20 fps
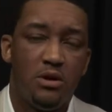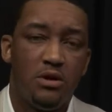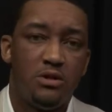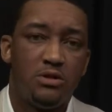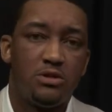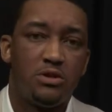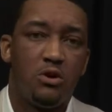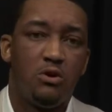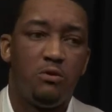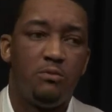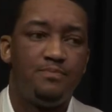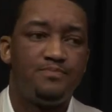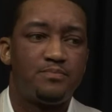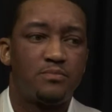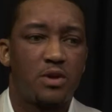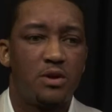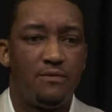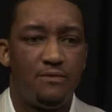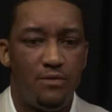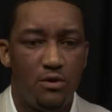So
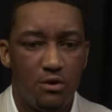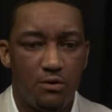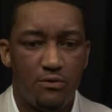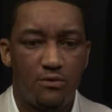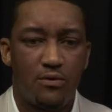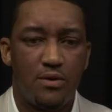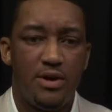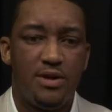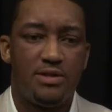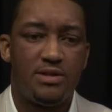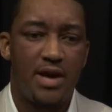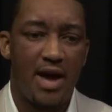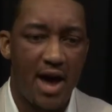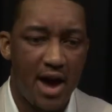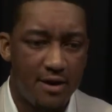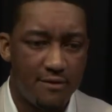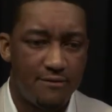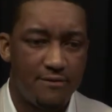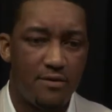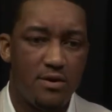feel free to
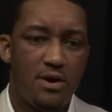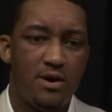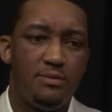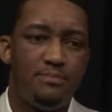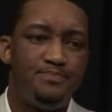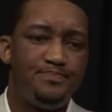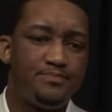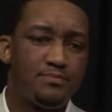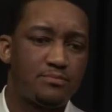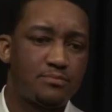have fun.